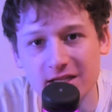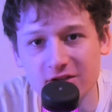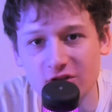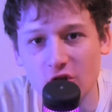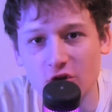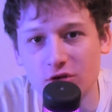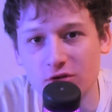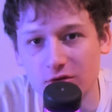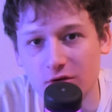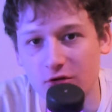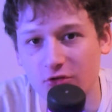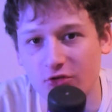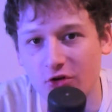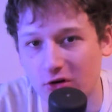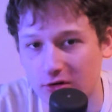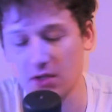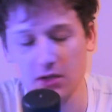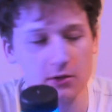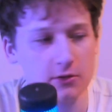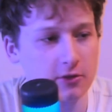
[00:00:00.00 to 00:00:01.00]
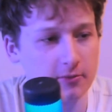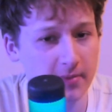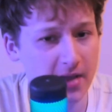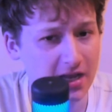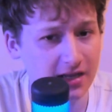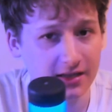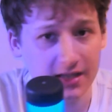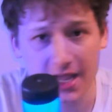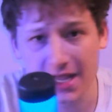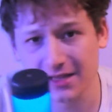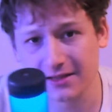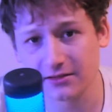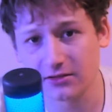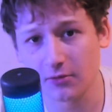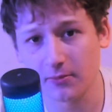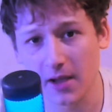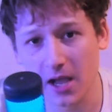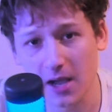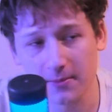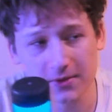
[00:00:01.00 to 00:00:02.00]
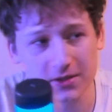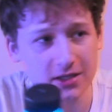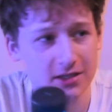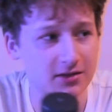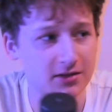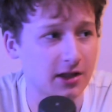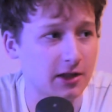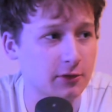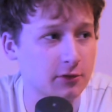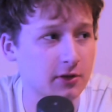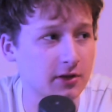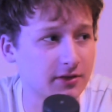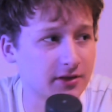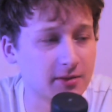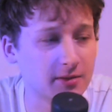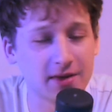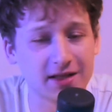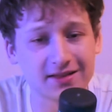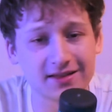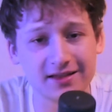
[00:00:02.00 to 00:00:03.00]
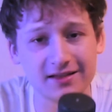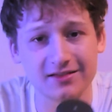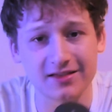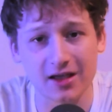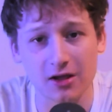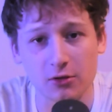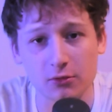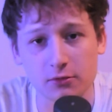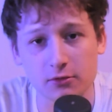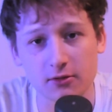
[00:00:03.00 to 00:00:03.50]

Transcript: done. Alright, so bank ended up happening. I sent them my details.